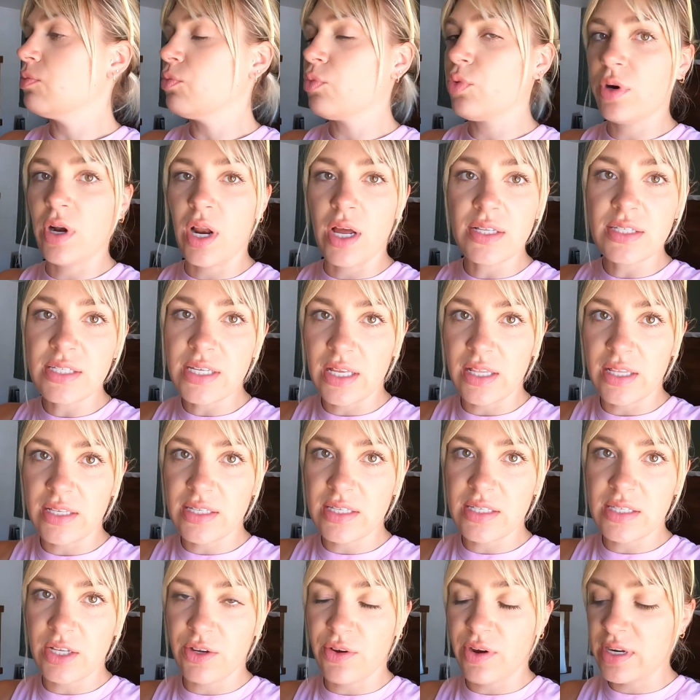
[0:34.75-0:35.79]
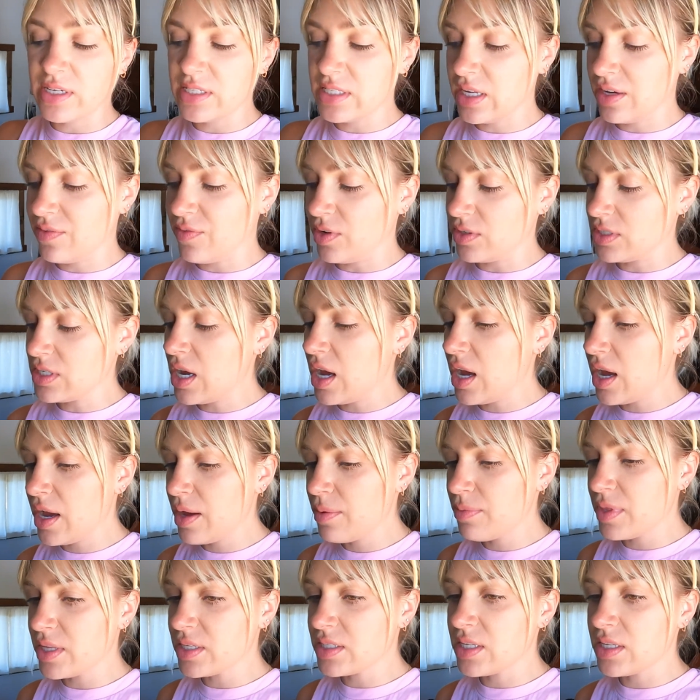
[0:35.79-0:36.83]
We're not saying this is the greatest thing of all
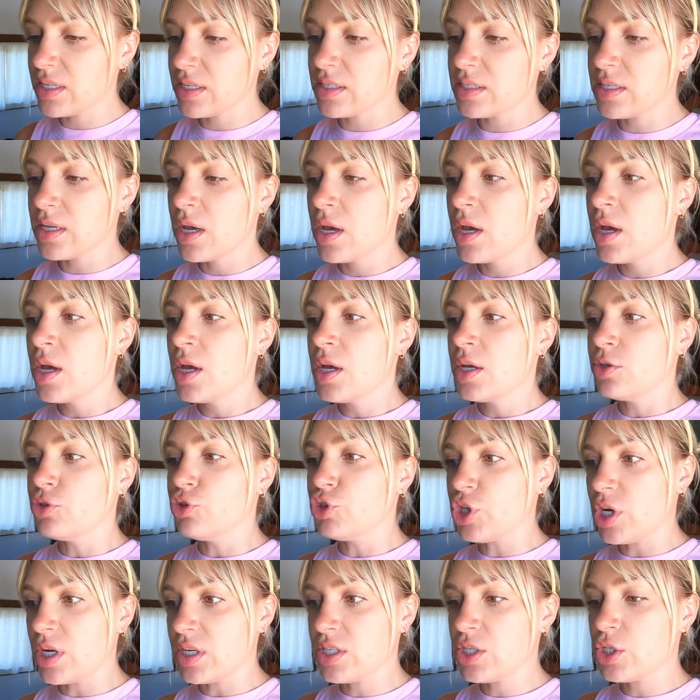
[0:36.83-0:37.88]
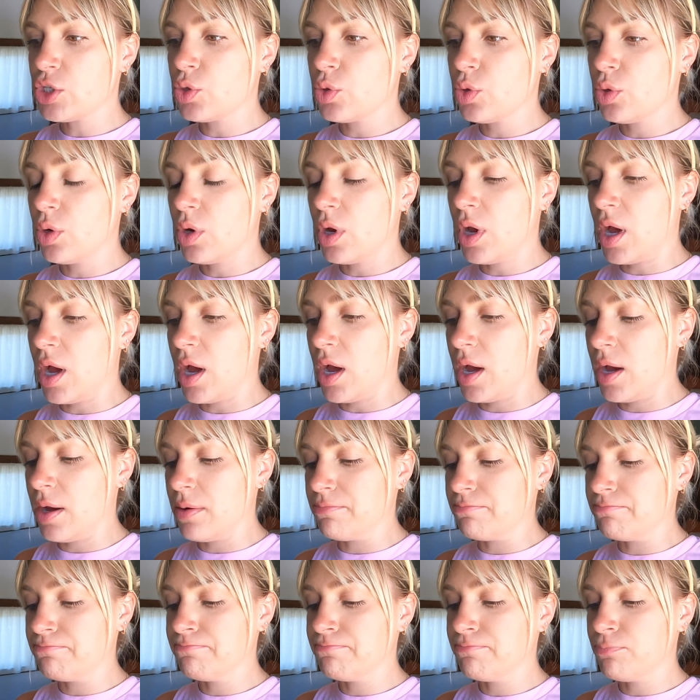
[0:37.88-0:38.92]
time. This is just
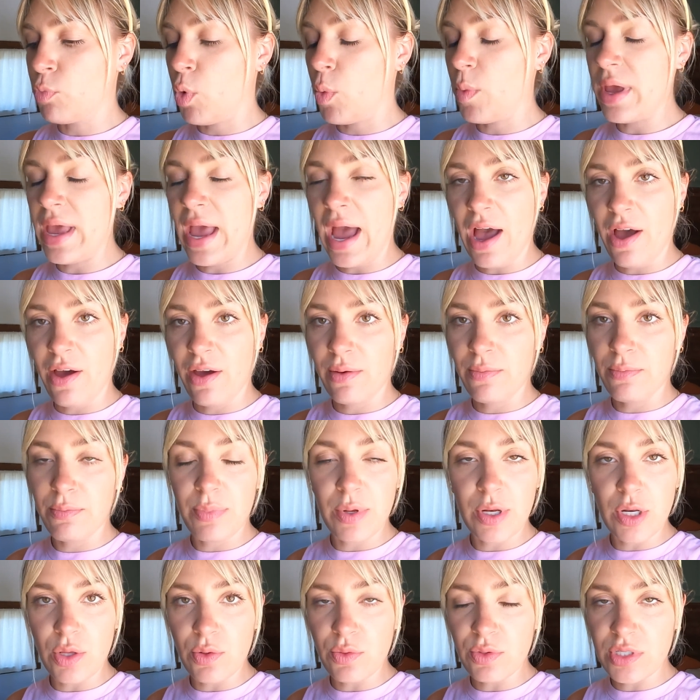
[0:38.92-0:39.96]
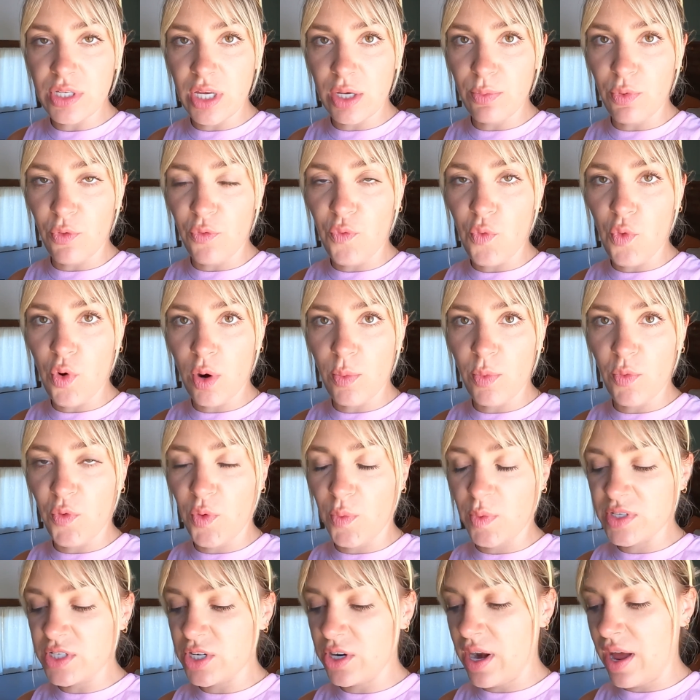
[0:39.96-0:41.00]
um, what we had been using before,
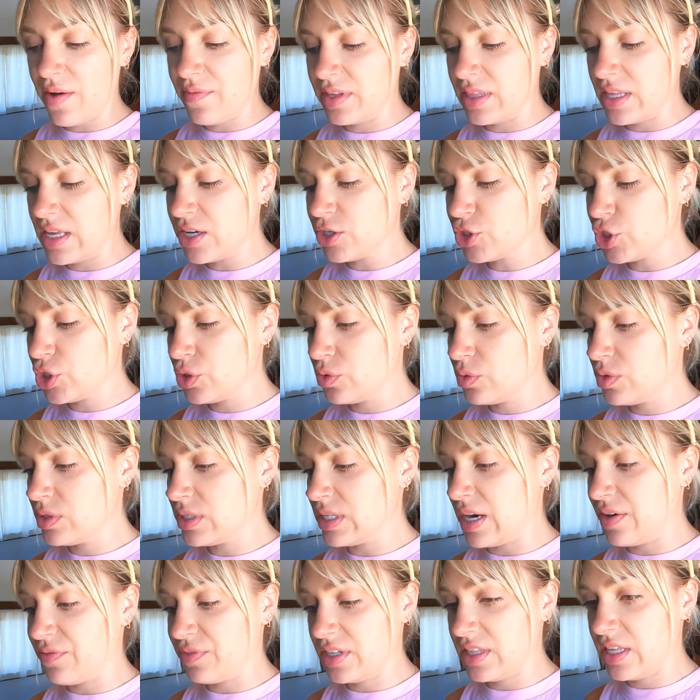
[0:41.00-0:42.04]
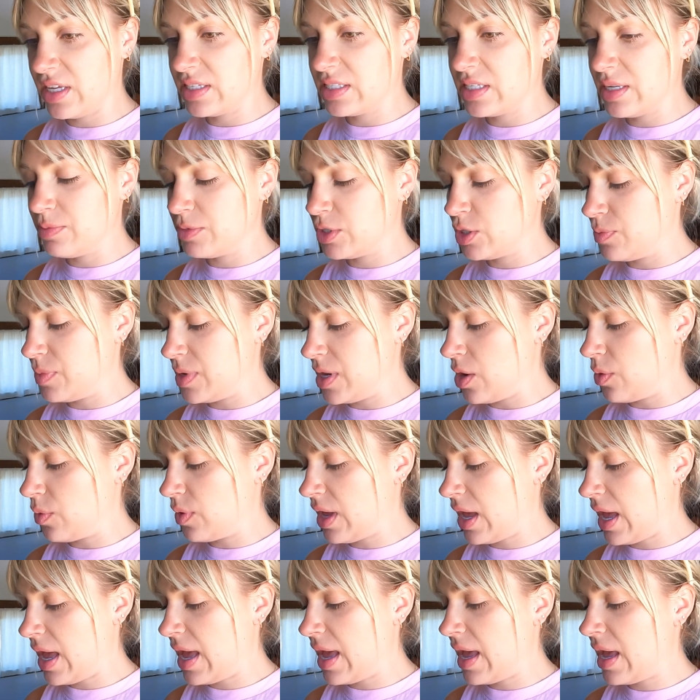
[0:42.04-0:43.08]
before we started having the issues and everything seemed to be
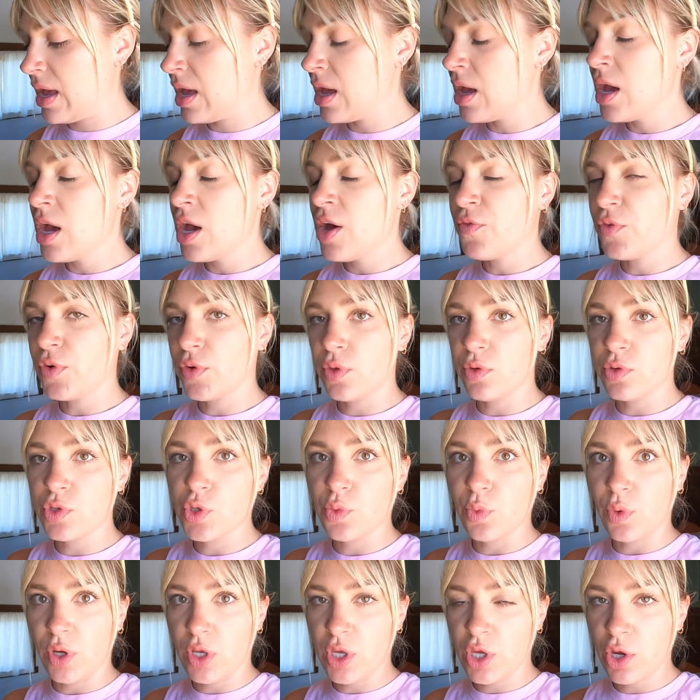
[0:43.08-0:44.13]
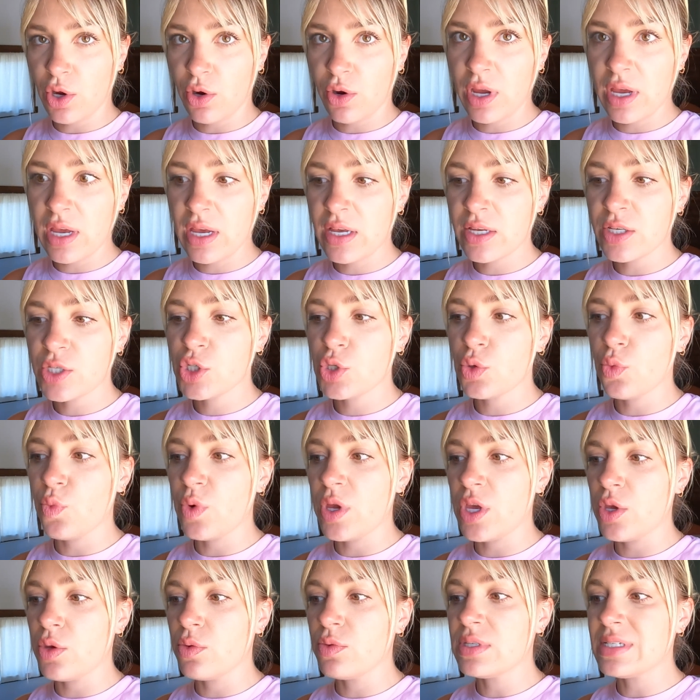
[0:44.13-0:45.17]
okay. For those who were curious,
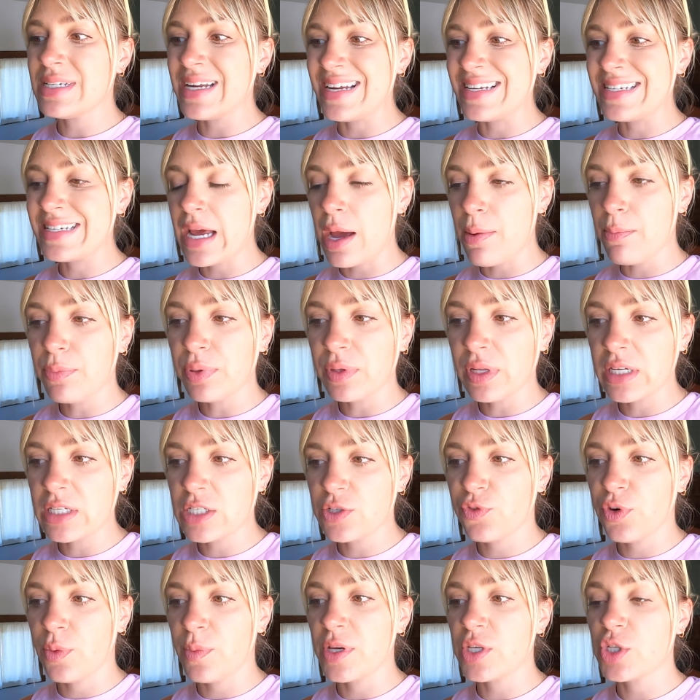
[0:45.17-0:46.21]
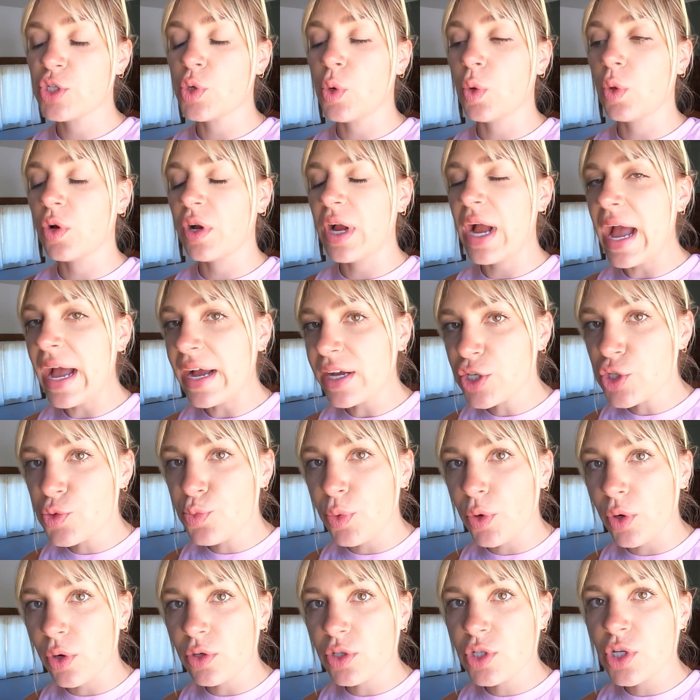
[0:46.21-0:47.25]
we used a template from a solar
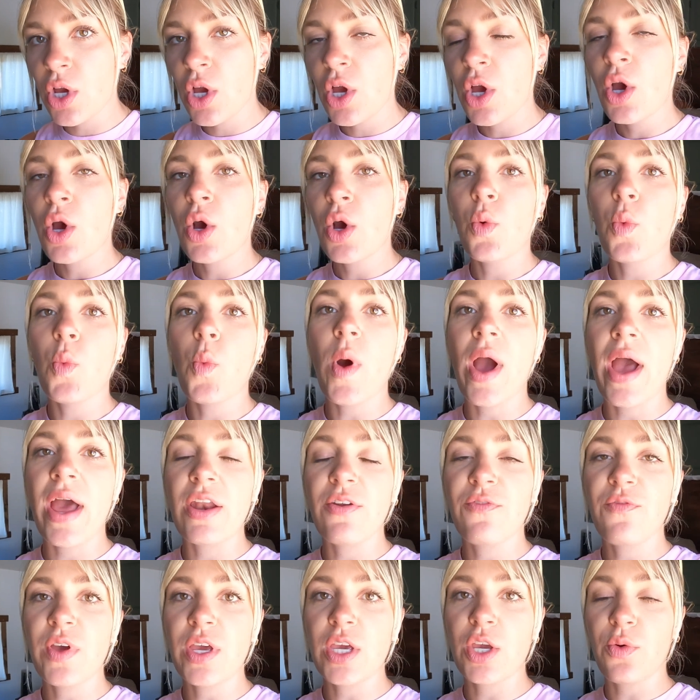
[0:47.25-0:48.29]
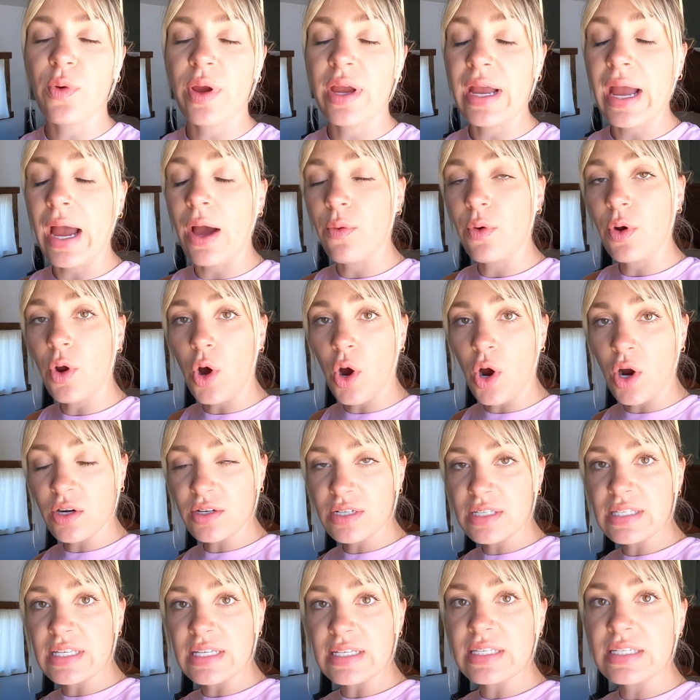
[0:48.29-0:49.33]
expert when figuring out
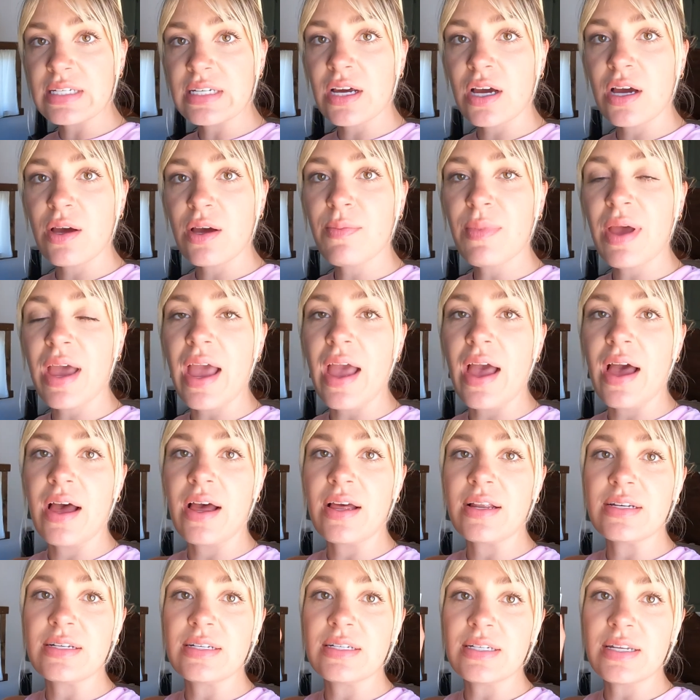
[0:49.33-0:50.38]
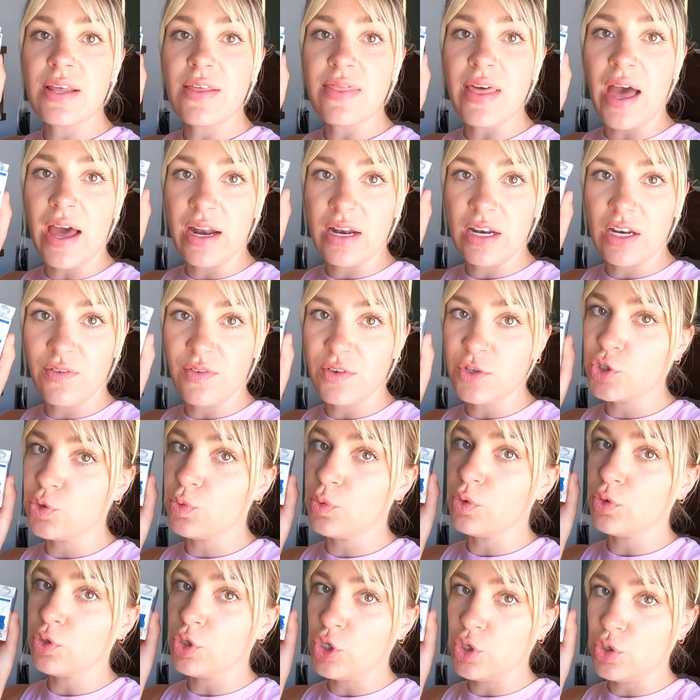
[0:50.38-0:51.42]
our system and that
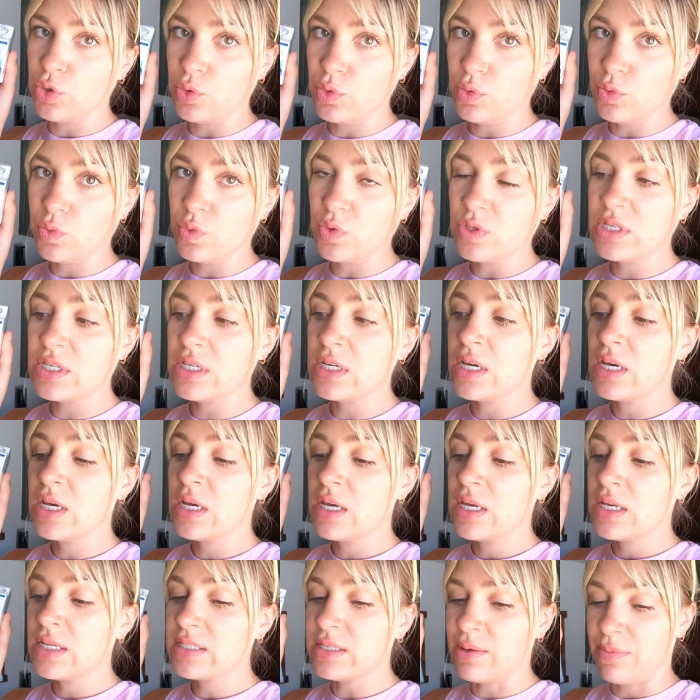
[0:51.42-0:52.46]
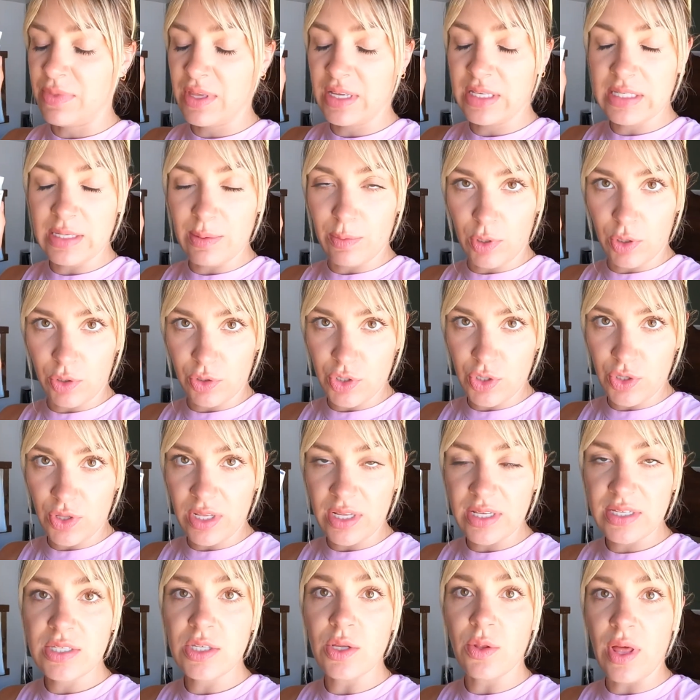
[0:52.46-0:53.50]
individual used something similar to
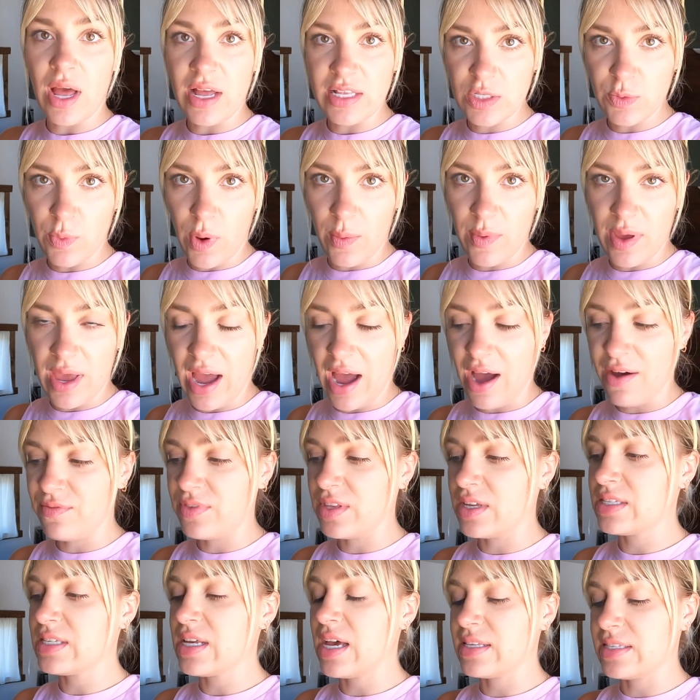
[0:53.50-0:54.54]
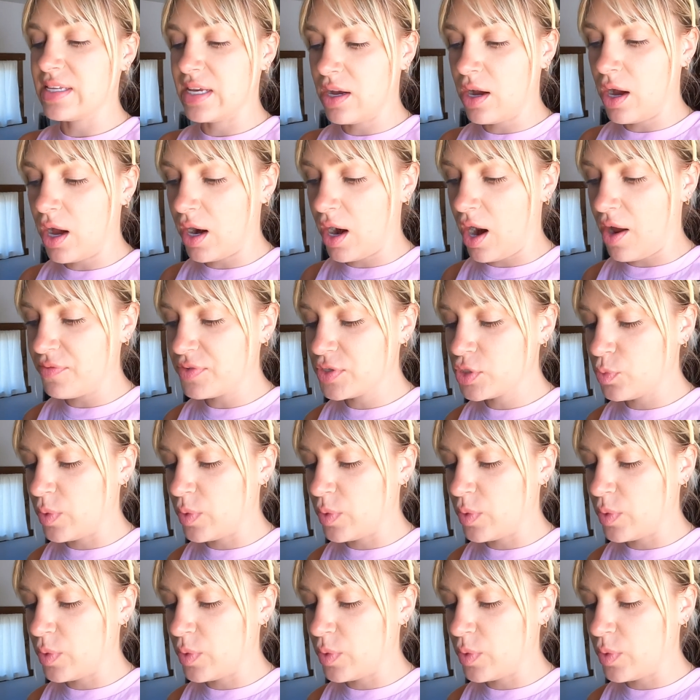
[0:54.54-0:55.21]
this. So that's why we have this as a cutoff